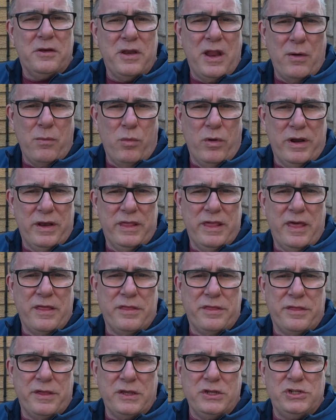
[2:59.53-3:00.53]
Now one of the
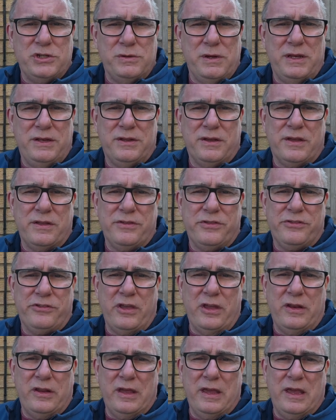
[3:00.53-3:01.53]
other things you need to
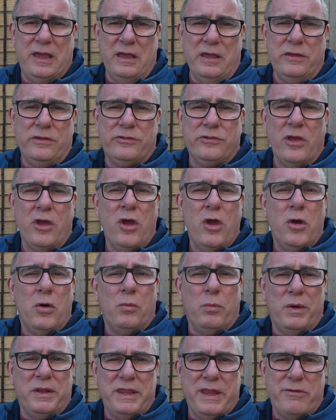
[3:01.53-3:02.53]
consider is
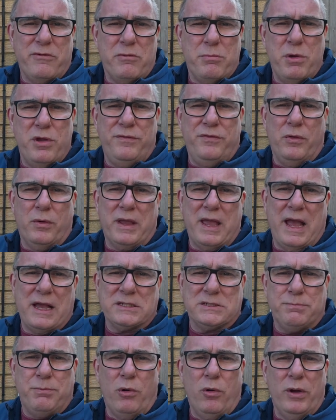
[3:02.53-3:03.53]
when they remove your
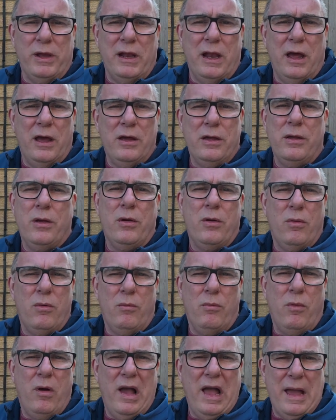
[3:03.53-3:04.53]
gas boiler,
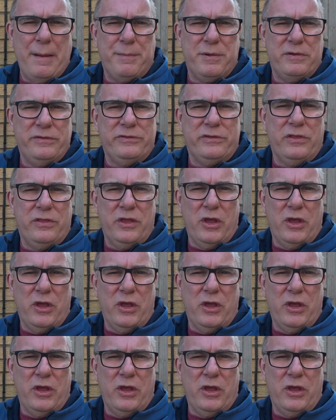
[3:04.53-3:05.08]
what happens to